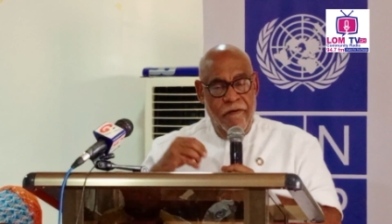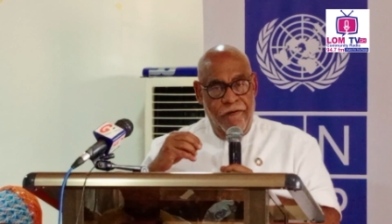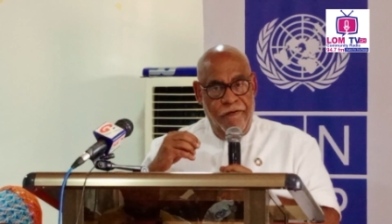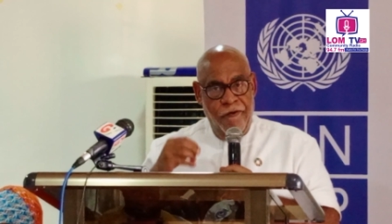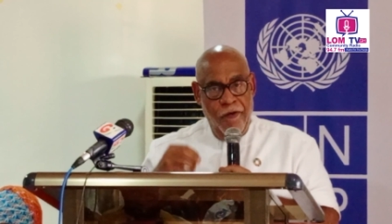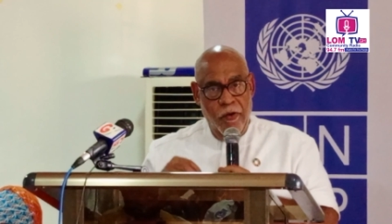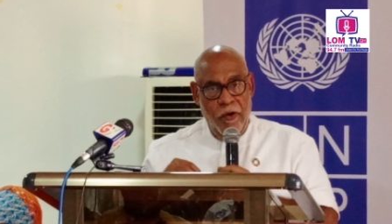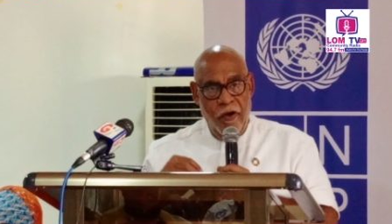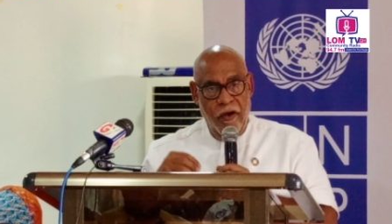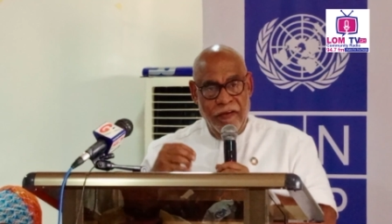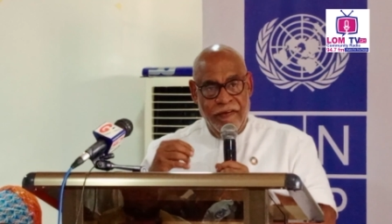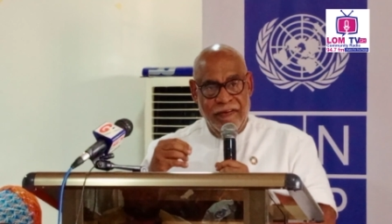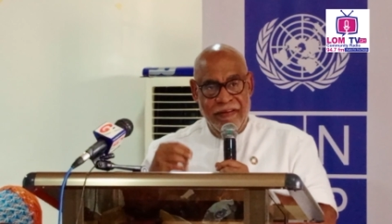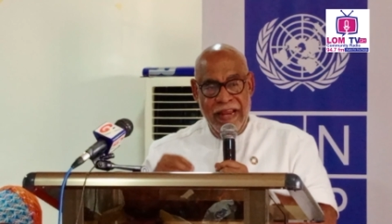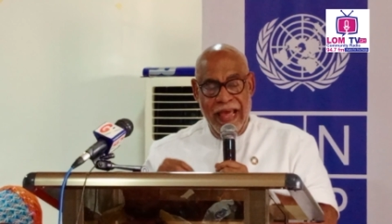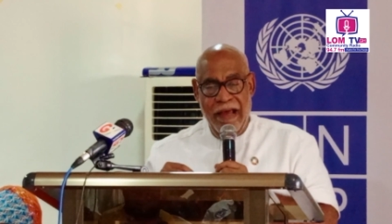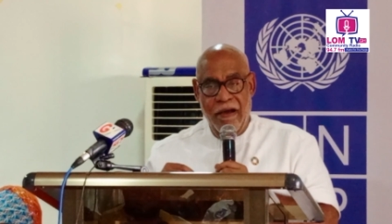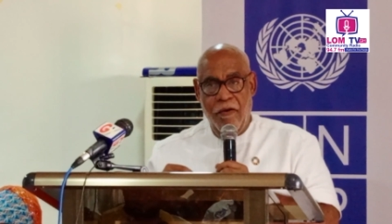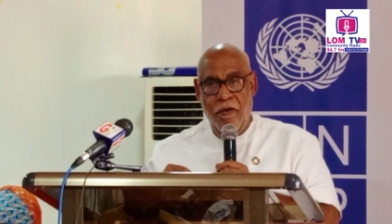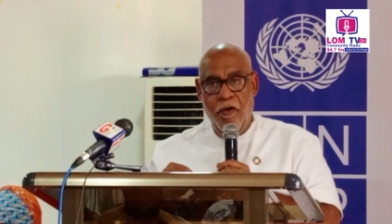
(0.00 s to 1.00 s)
focus
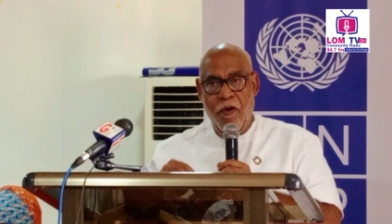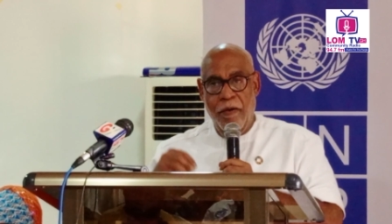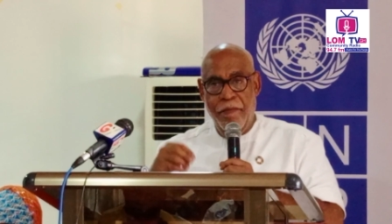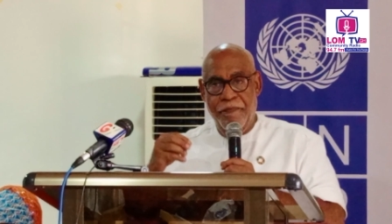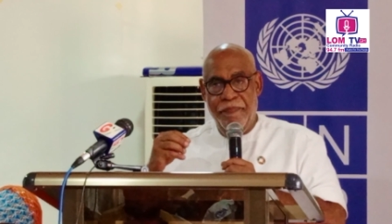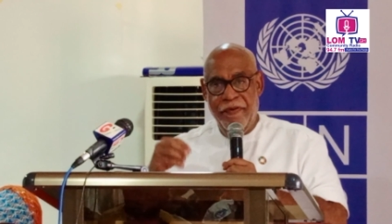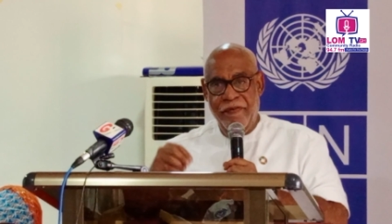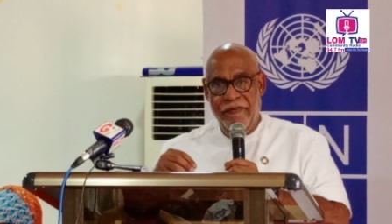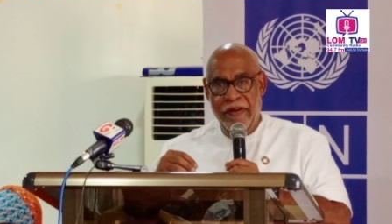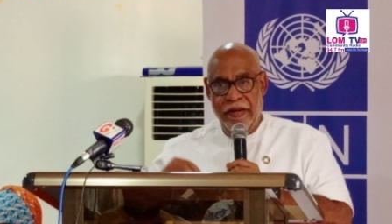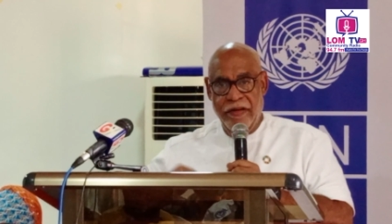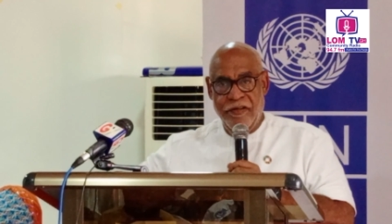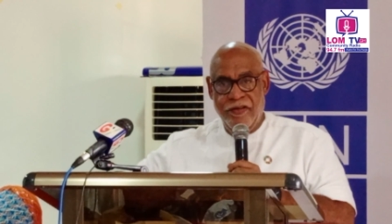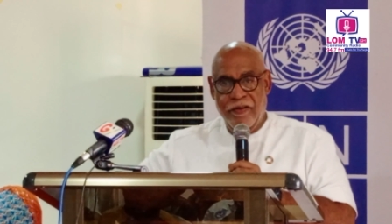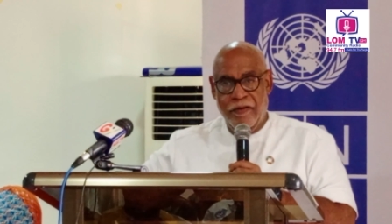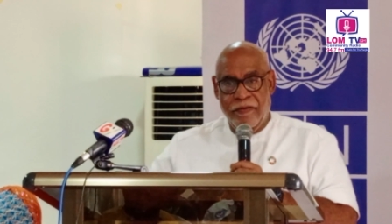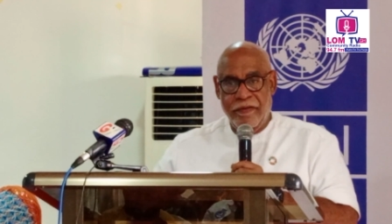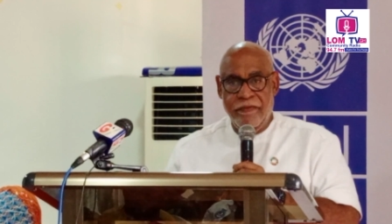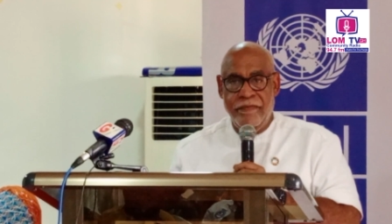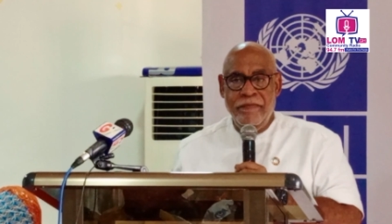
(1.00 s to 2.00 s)
now on
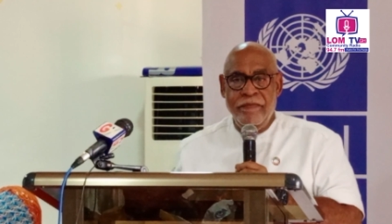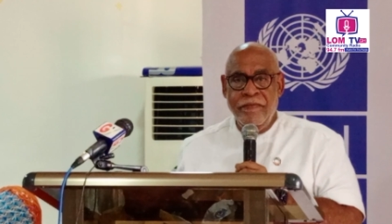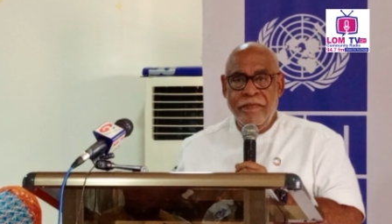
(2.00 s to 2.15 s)
prevention.